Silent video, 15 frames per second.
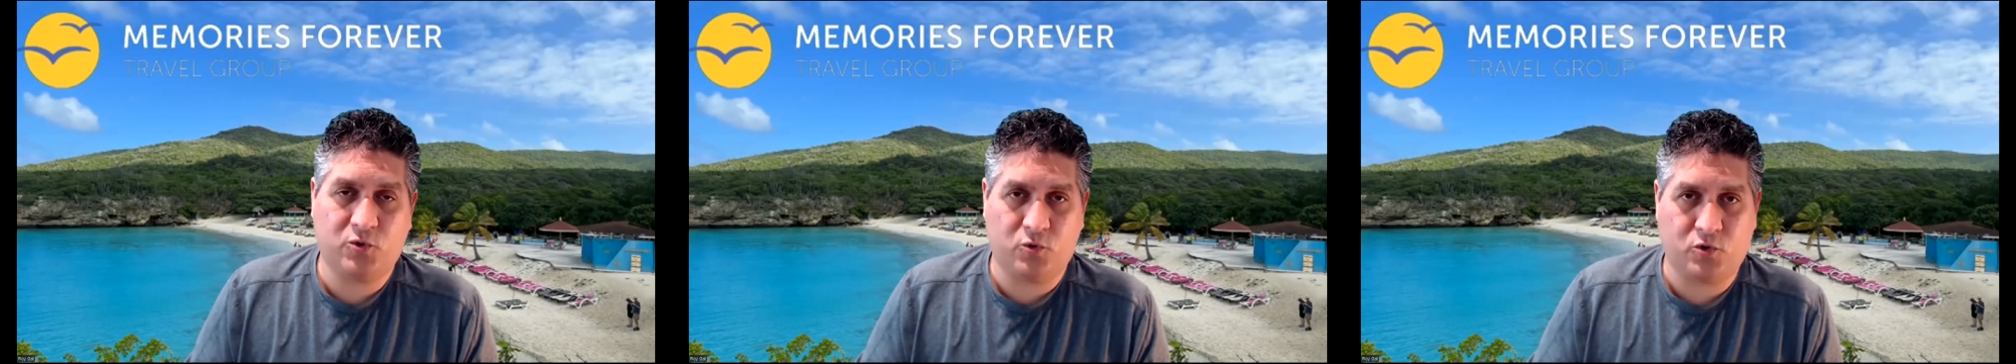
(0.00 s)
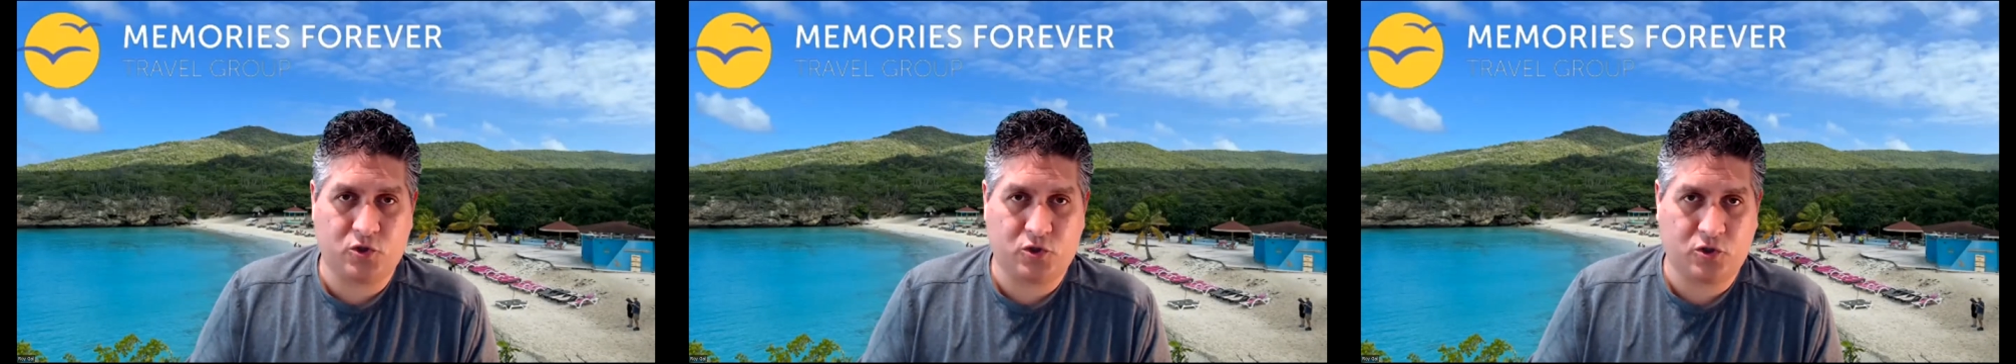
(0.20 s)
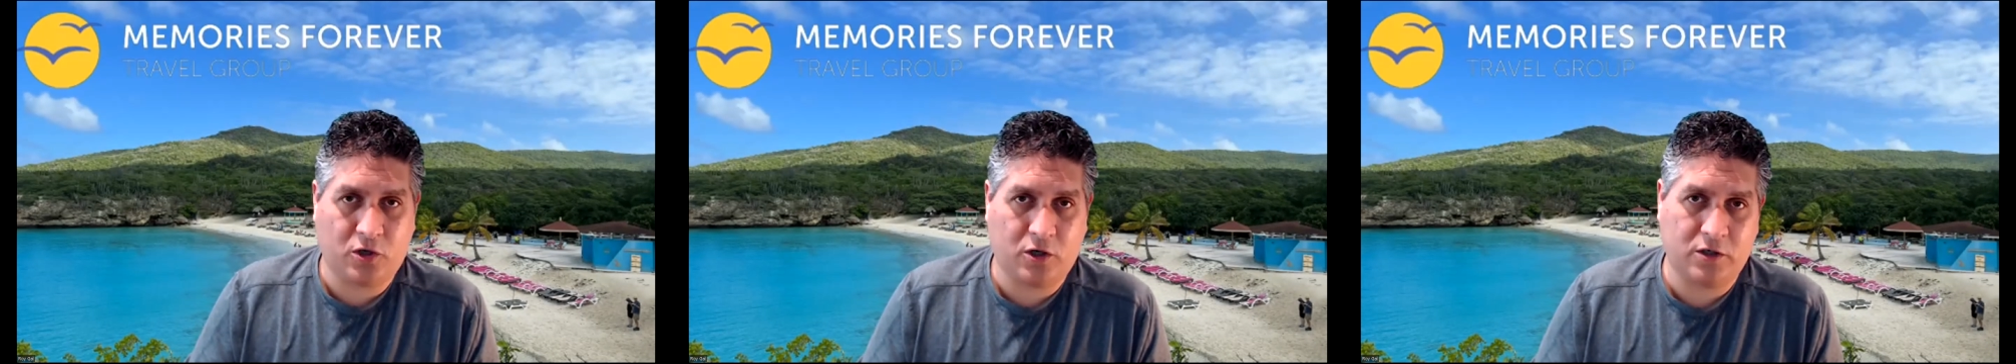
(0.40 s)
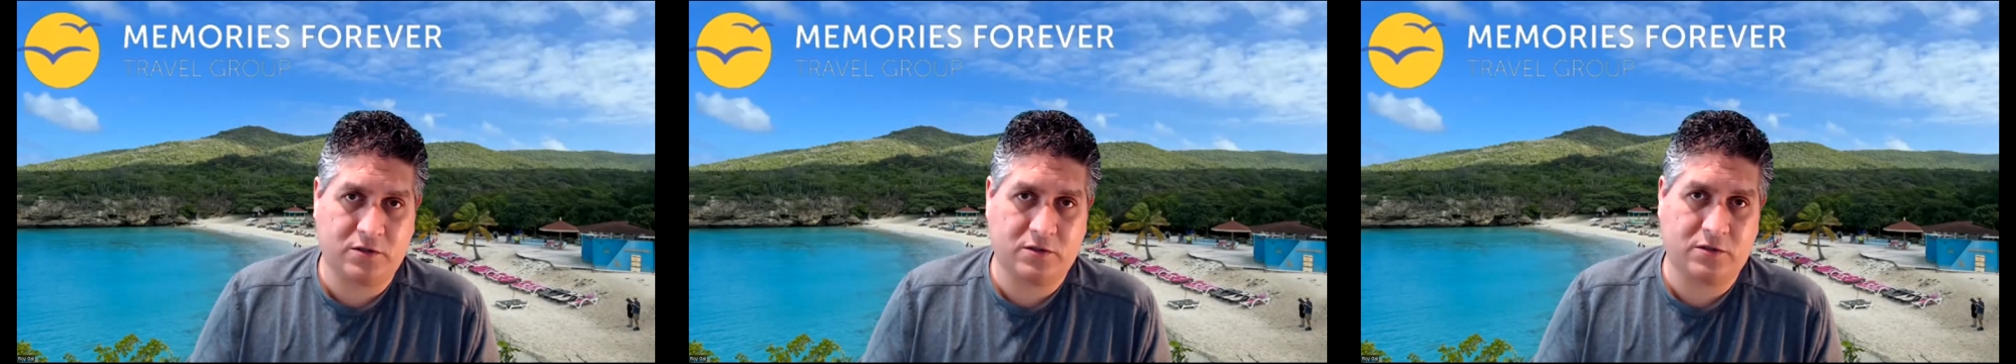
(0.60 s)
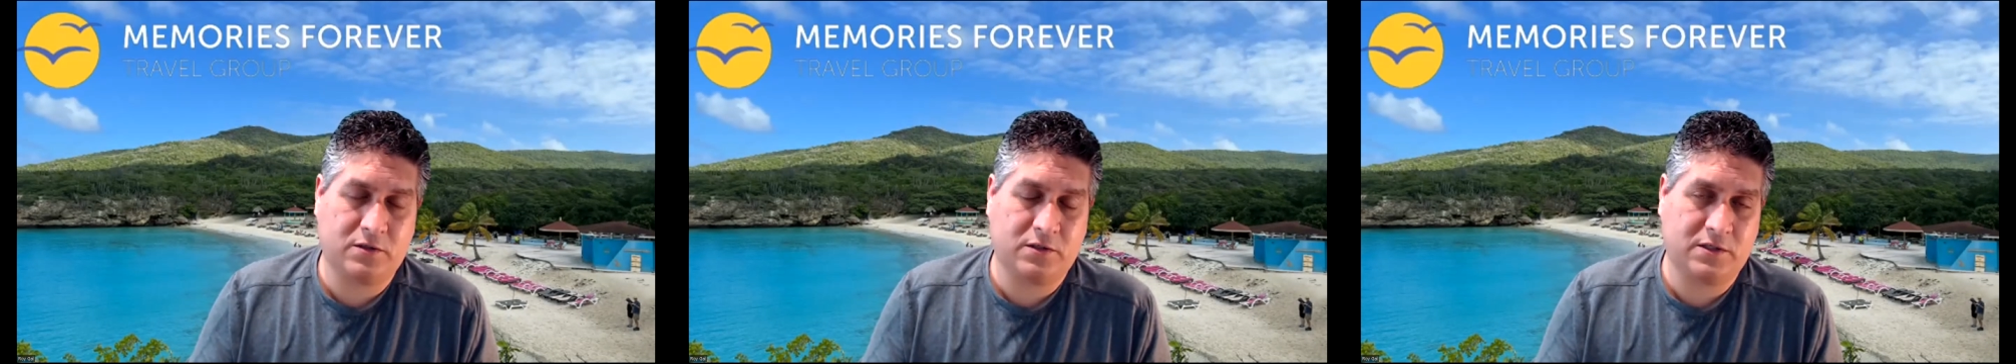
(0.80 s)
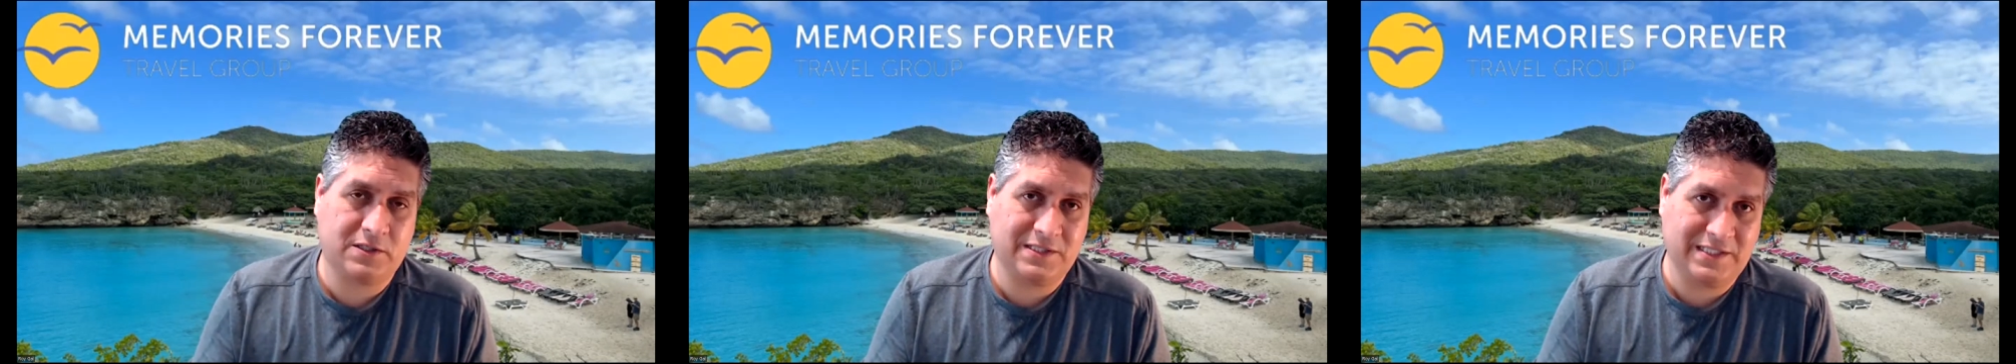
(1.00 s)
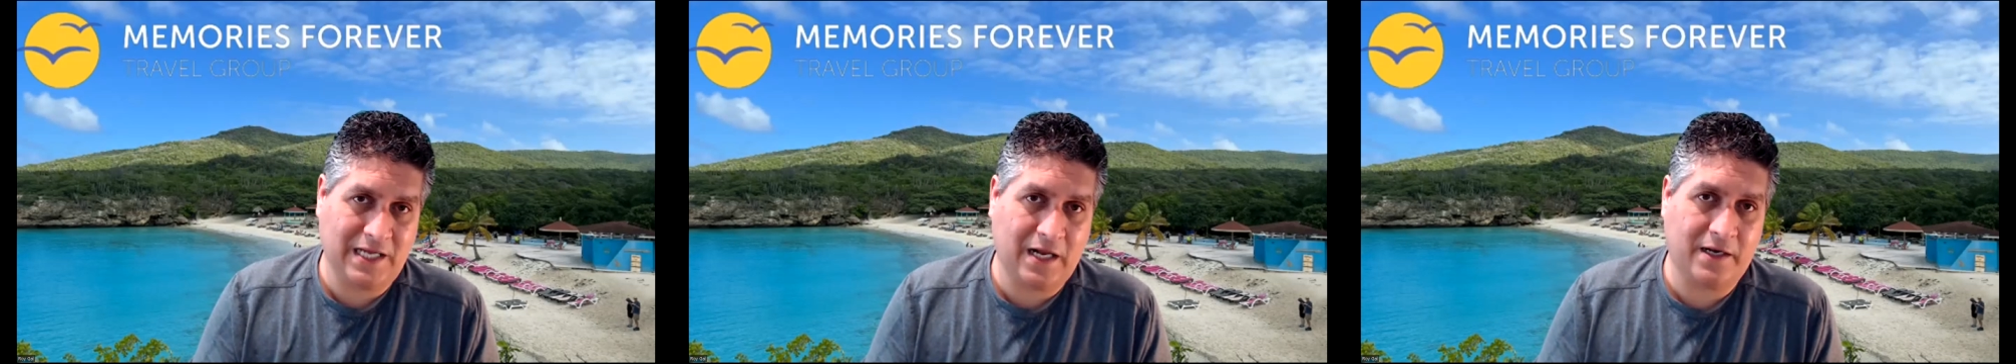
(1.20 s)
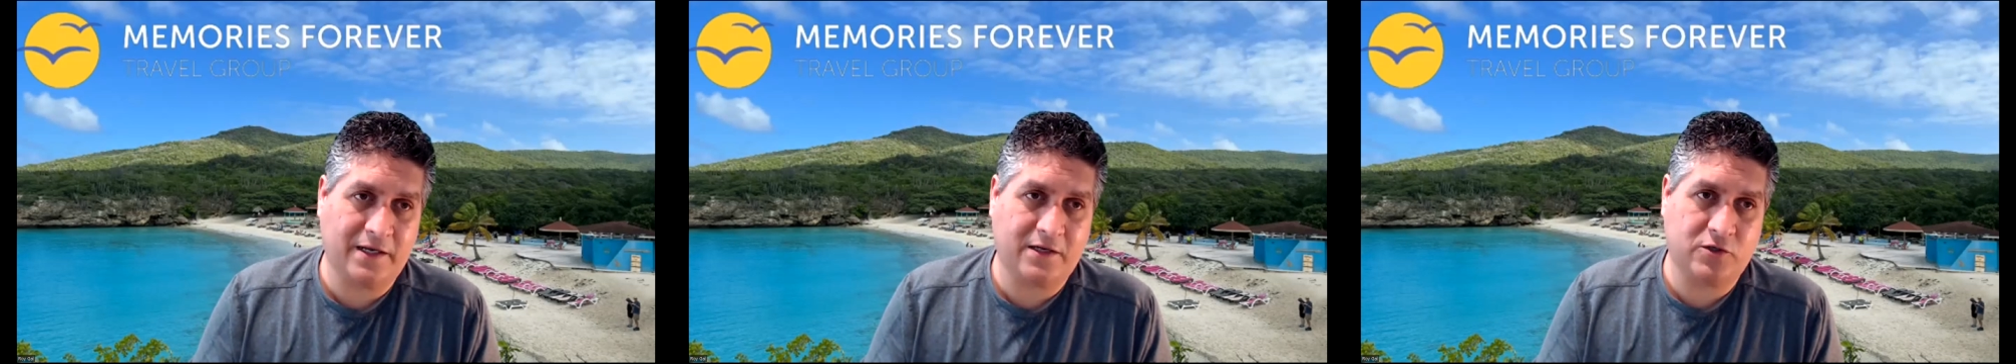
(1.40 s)
start
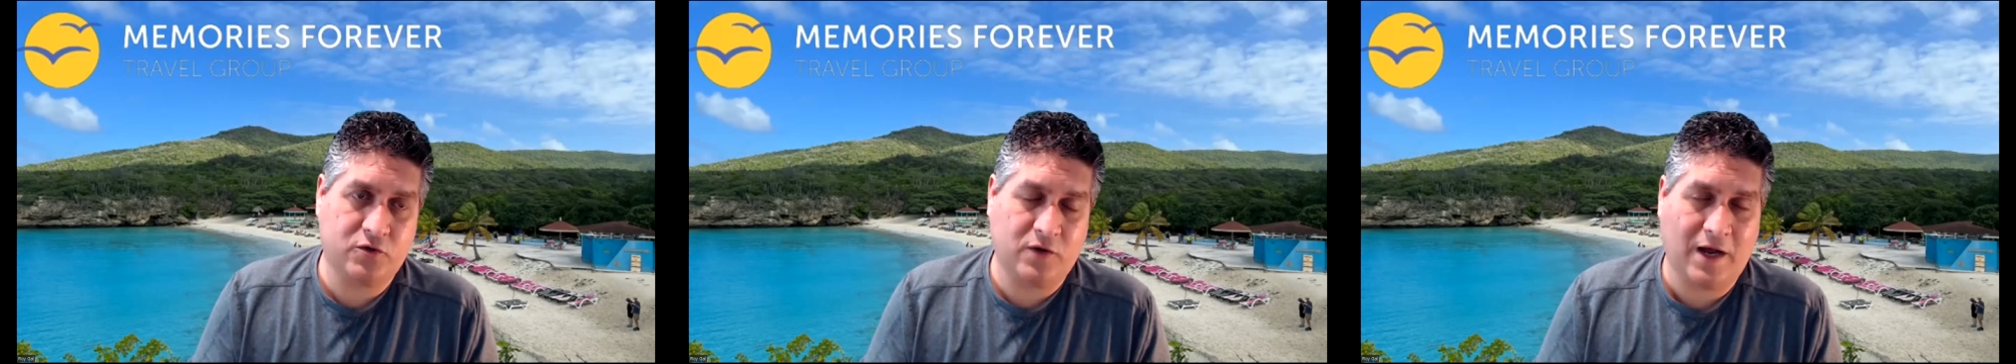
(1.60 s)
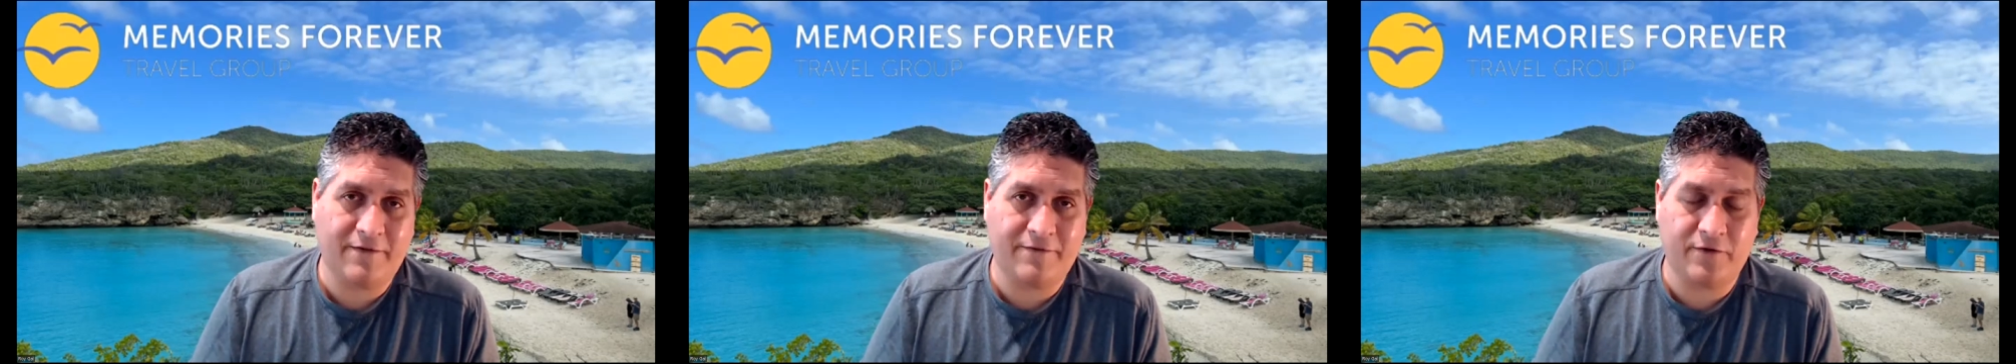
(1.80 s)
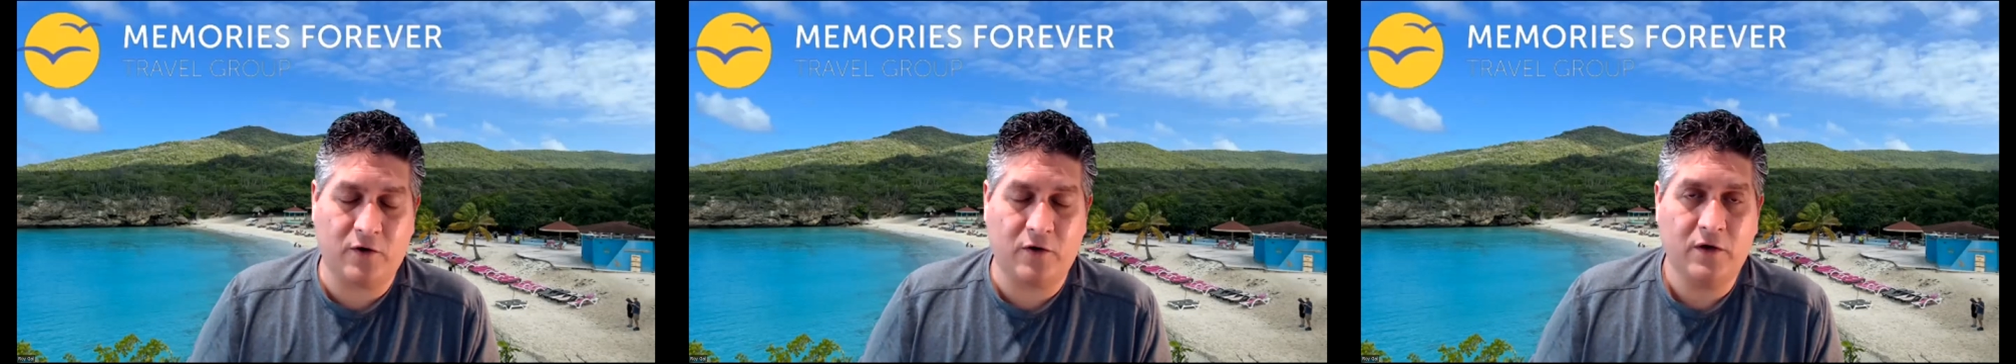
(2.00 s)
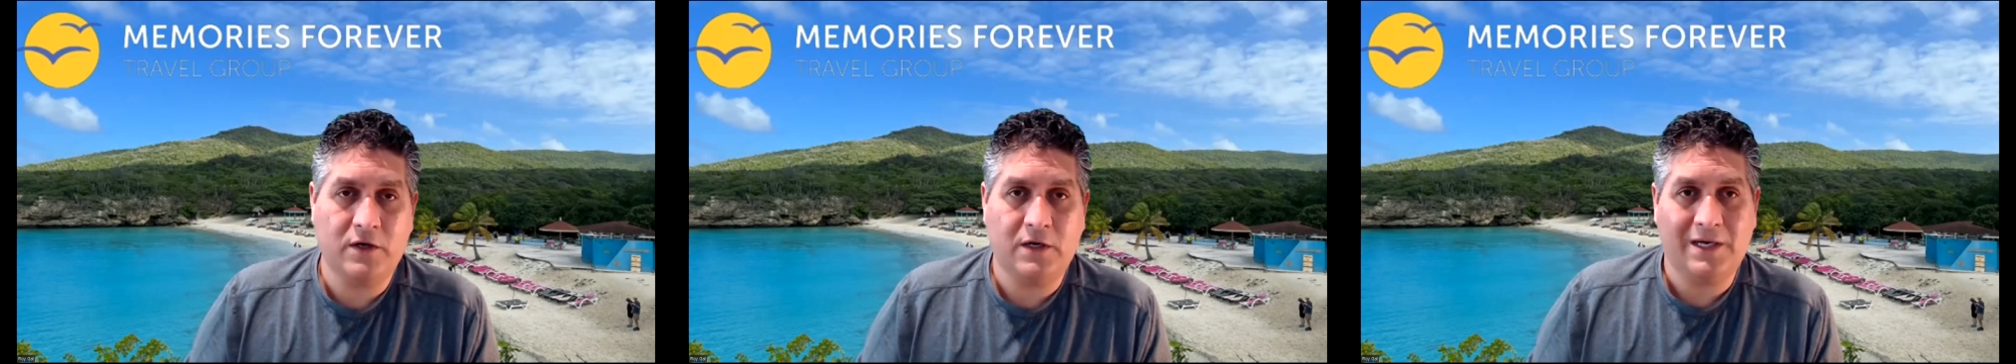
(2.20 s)
selling travel,